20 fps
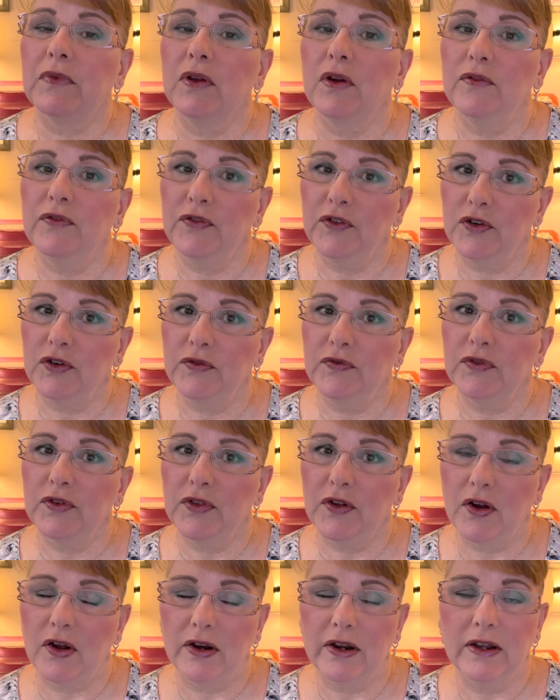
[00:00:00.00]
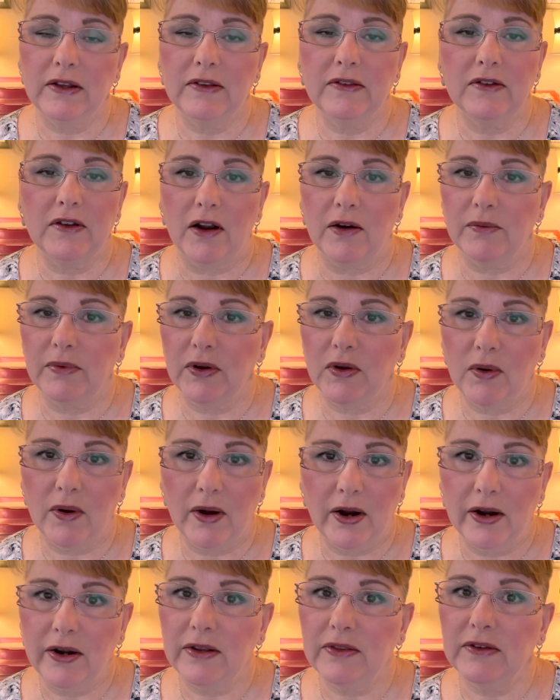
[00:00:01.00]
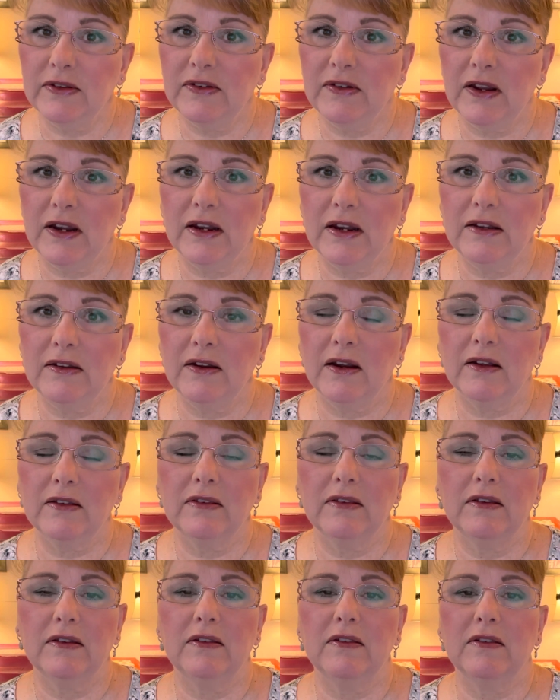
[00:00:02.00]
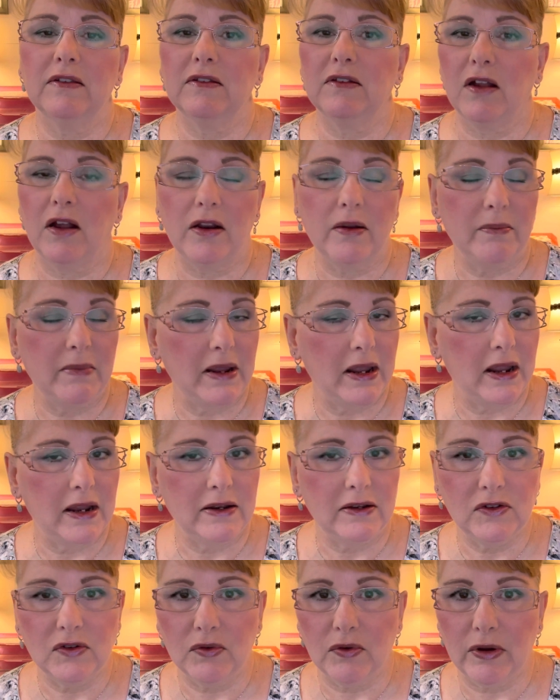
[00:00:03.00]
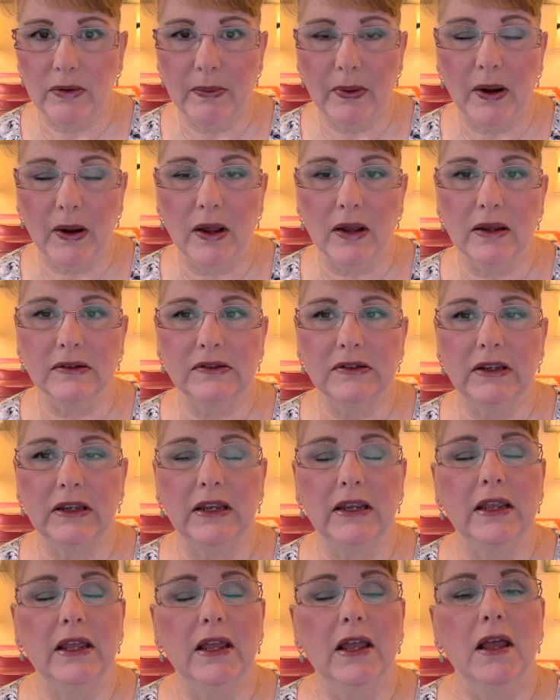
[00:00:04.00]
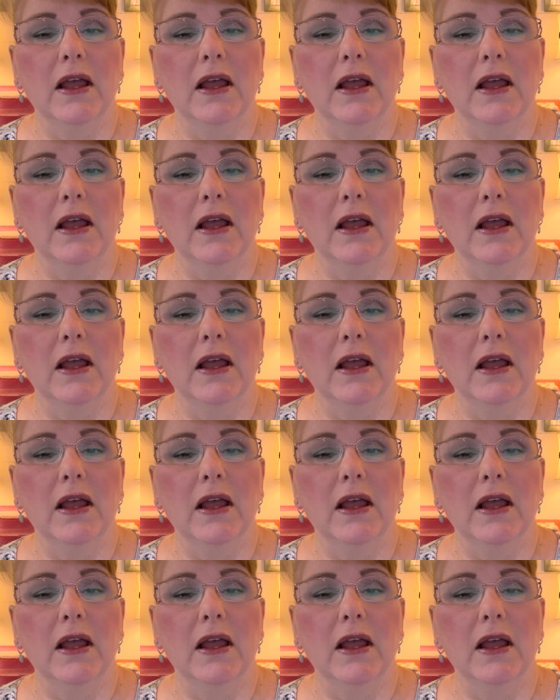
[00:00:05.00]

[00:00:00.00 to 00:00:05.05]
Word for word: food for thought, it's not required in the state of Texas, it's not a mandatory policy,